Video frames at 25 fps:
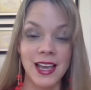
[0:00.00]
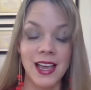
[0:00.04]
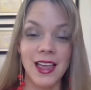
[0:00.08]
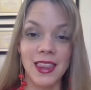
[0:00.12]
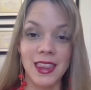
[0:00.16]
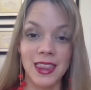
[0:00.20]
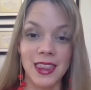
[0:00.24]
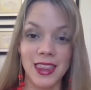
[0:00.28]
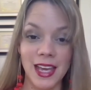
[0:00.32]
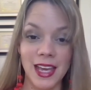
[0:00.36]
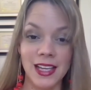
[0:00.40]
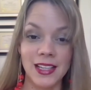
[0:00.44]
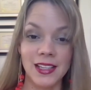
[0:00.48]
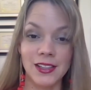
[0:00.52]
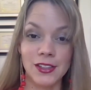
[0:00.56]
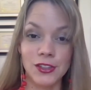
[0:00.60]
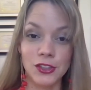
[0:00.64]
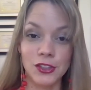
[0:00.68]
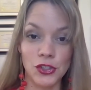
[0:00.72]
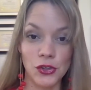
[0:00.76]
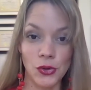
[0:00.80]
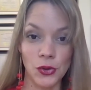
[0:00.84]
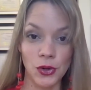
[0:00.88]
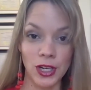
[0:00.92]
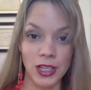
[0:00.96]
then
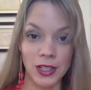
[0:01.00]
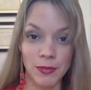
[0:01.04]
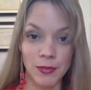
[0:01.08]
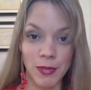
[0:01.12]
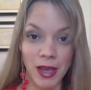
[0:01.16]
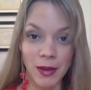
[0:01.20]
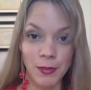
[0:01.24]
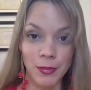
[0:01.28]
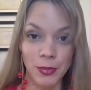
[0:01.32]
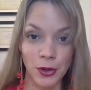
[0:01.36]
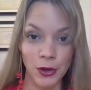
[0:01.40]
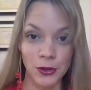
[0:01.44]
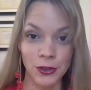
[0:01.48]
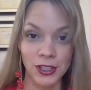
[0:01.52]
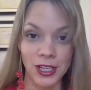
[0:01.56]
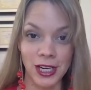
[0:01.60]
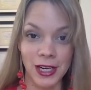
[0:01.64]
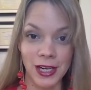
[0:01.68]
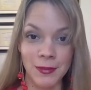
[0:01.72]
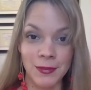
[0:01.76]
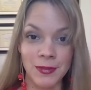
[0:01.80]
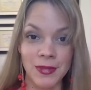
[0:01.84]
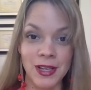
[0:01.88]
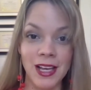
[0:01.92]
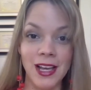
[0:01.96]
join my
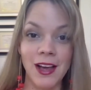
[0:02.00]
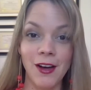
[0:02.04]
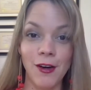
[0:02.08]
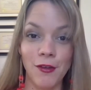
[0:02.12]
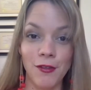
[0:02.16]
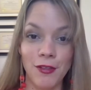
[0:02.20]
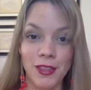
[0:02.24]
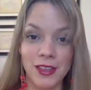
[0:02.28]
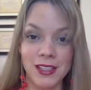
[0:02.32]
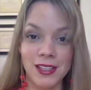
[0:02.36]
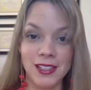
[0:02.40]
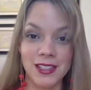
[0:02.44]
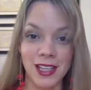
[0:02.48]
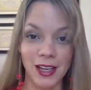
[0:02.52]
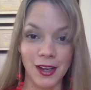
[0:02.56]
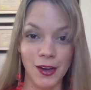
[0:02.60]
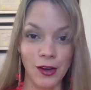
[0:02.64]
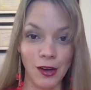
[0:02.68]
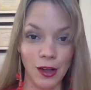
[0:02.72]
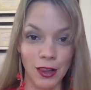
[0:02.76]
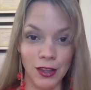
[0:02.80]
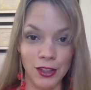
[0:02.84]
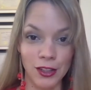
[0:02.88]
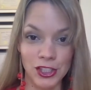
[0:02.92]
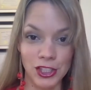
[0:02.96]
program of the
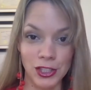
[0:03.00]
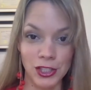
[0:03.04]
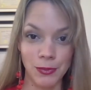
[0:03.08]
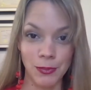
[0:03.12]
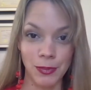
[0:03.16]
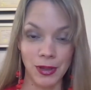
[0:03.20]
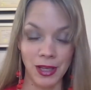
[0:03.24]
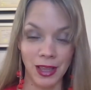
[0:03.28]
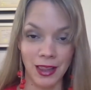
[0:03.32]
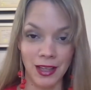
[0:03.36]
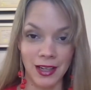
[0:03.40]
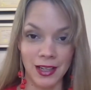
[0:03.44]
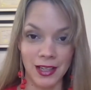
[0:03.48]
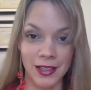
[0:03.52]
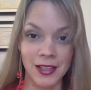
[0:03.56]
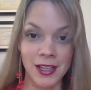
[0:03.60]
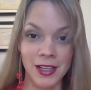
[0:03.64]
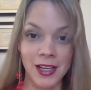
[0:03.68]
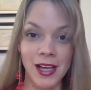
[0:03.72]
Psychology Pillar,